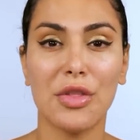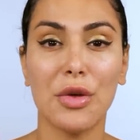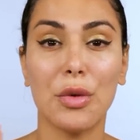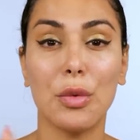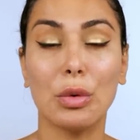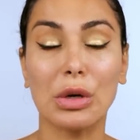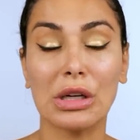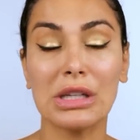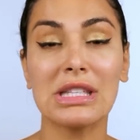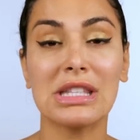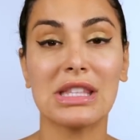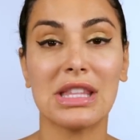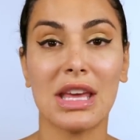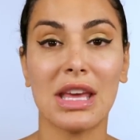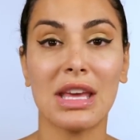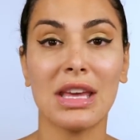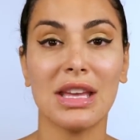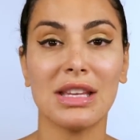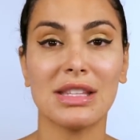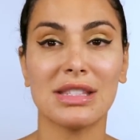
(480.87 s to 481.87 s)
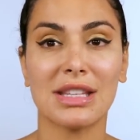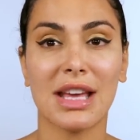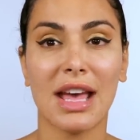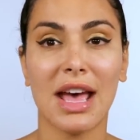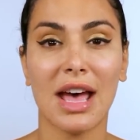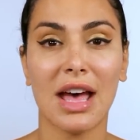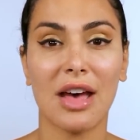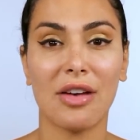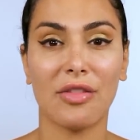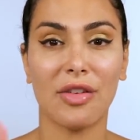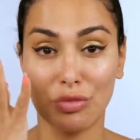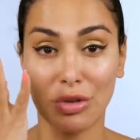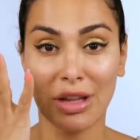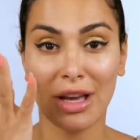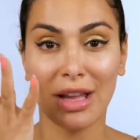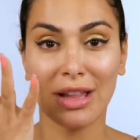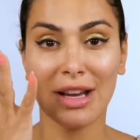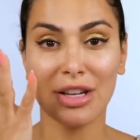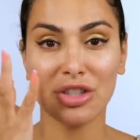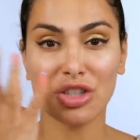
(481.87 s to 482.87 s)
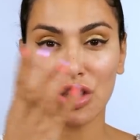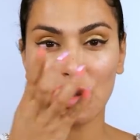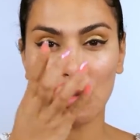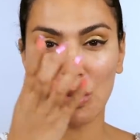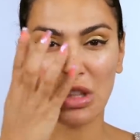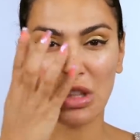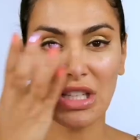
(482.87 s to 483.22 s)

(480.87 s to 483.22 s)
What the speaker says: The worst thing is to have real eyelashes